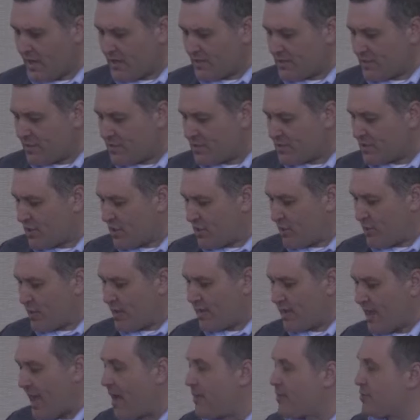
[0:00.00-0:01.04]
So I'm going to start
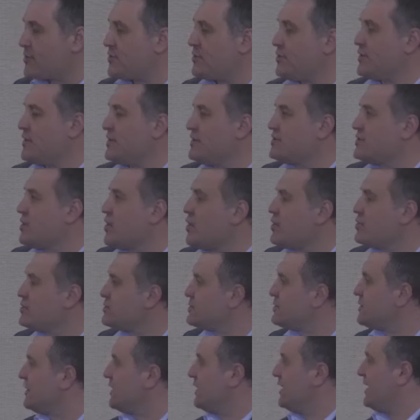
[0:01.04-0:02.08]
with opportunity
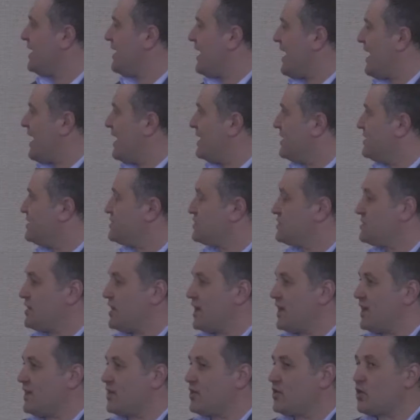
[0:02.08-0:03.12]
zones, and just
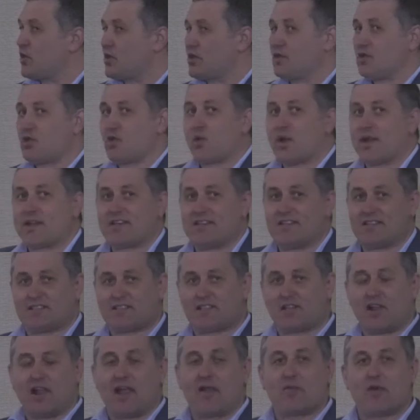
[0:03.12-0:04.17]
a quick
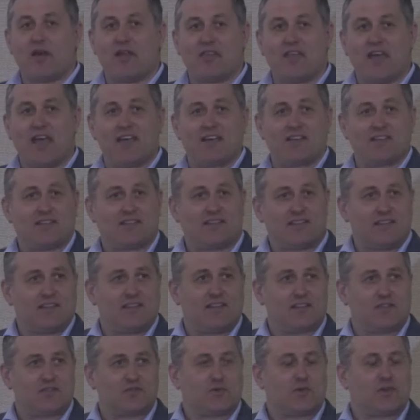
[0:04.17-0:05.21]
disclaimer on
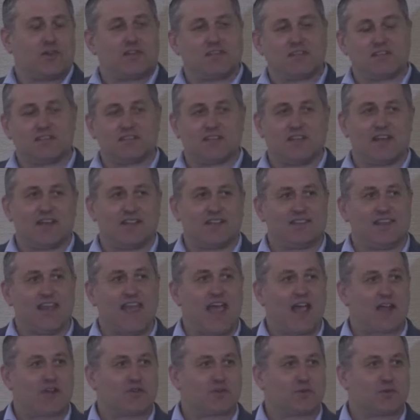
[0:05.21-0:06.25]
this one. This is a
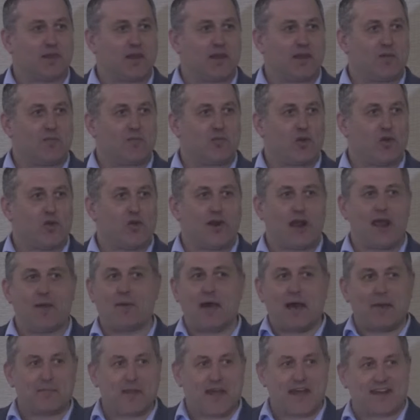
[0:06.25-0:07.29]
tax-related program.
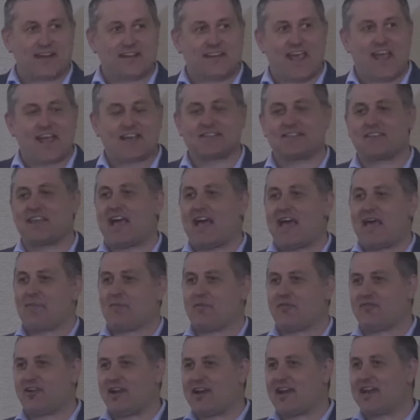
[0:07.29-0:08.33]
I'm not a tax guy, I'm
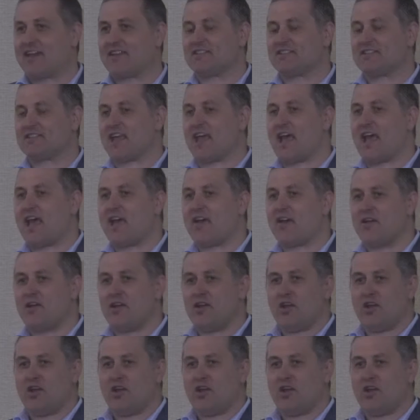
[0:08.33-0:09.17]
a finance guy.